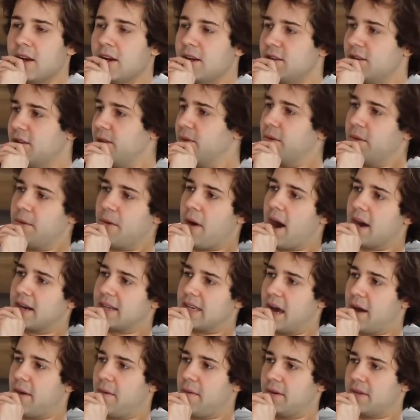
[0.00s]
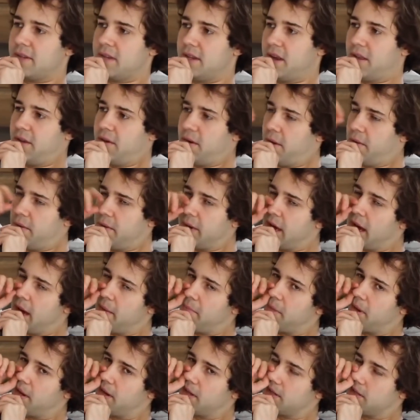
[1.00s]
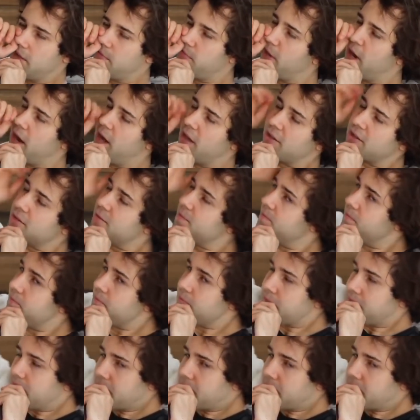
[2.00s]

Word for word: So then we walked out. We went to another one. We got a burger somewhere else.